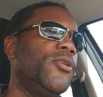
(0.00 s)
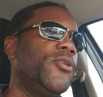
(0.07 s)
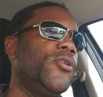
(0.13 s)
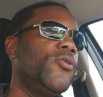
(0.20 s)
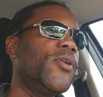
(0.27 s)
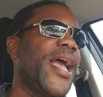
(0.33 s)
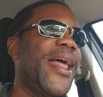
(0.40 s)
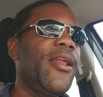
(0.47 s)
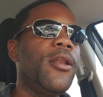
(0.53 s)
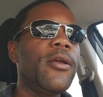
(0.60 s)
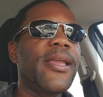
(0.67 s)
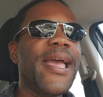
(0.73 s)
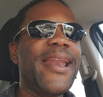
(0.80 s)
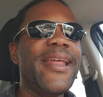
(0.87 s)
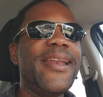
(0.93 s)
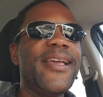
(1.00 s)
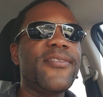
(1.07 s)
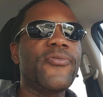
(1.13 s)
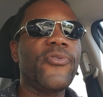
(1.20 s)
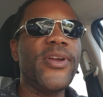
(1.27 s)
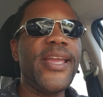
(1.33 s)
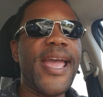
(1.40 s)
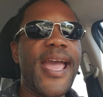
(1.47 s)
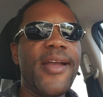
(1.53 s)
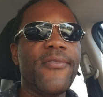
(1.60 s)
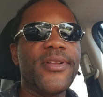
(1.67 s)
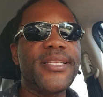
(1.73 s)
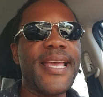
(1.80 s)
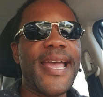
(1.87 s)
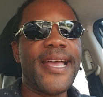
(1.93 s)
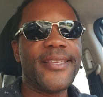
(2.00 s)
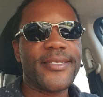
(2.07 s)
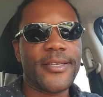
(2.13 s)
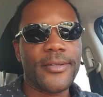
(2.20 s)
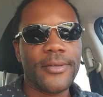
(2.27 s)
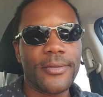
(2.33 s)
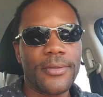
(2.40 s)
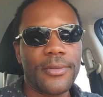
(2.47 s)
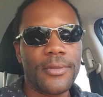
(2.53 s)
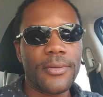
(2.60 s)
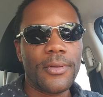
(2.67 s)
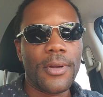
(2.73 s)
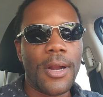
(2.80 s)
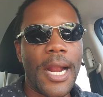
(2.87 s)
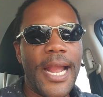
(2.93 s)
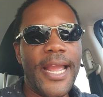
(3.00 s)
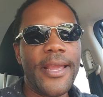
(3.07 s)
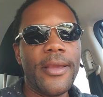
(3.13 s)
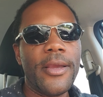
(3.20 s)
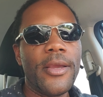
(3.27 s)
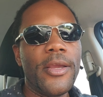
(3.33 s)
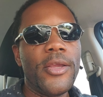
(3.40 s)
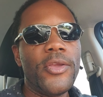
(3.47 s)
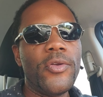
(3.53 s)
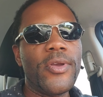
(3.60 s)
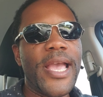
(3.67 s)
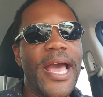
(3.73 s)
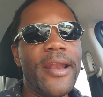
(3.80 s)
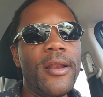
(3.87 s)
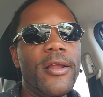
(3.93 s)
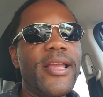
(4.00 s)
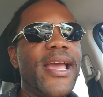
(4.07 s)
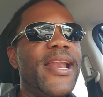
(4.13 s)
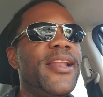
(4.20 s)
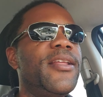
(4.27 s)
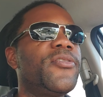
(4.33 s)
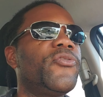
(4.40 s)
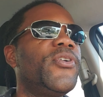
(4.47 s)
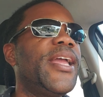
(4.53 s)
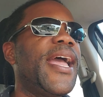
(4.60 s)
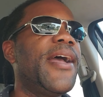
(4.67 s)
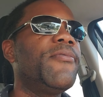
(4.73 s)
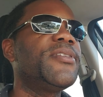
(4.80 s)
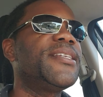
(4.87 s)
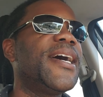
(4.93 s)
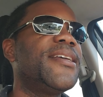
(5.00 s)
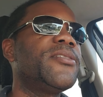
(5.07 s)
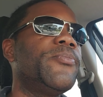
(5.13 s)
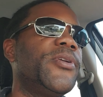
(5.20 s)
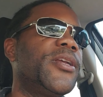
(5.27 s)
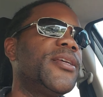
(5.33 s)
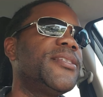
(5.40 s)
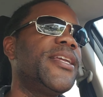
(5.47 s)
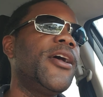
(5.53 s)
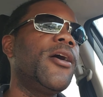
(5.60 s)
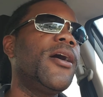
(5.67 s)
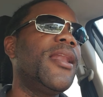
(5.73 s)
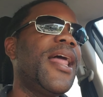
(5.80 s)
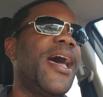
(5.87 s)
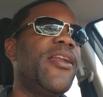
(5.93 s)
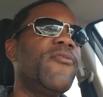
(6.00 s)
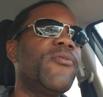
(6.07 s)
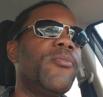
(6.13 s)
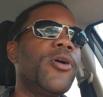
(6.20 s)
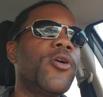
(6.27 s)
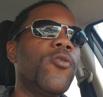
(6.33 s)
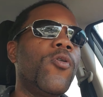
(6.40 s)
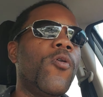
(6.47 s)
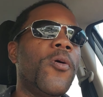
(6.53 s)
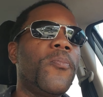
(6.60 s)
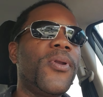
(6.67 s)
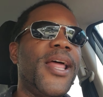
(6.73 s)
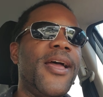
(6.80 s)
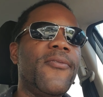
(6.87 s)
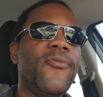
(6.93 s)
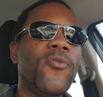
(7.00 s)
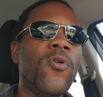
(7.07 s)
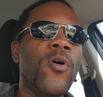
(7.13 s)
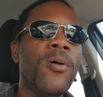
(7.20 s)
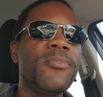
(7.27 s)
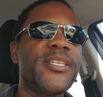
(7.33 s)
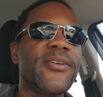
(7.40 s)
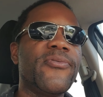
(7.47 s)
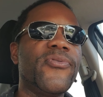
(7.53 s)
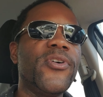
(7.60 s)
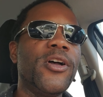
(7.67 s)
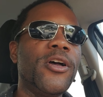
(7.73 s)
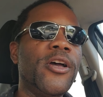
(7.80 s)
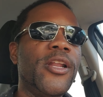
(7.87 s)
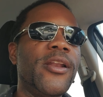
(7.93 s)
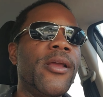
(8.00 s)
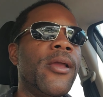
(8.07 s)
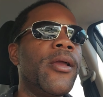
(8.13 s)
you gotta look at it as free advertising. All right you got to look at it as free advertising because there a lot of them are going on platforms and FUD